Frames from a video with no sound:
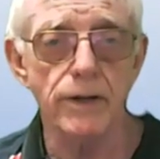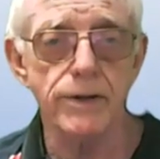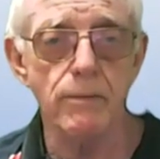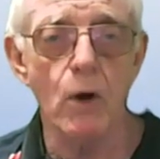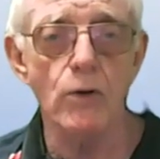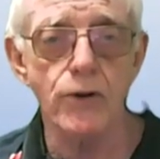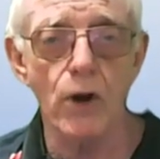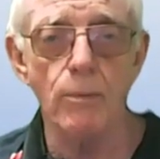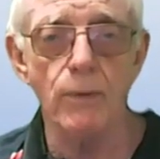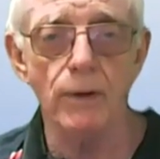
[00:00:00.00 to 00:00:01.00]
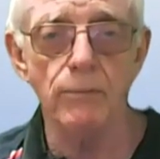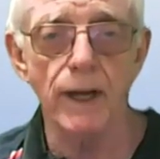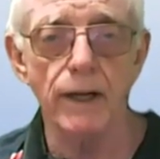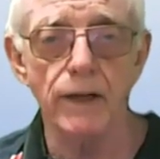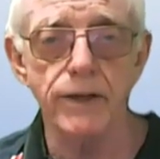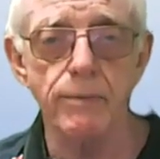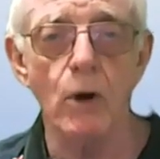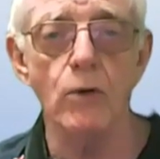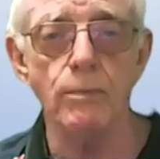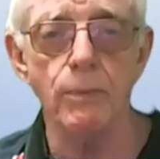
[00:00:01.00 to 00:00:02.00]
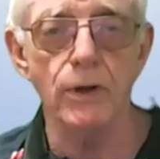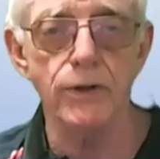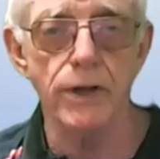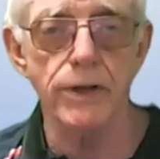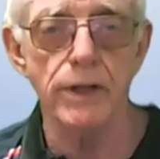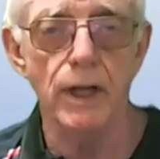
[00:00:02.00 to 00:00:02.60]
small shop and making a small purchase.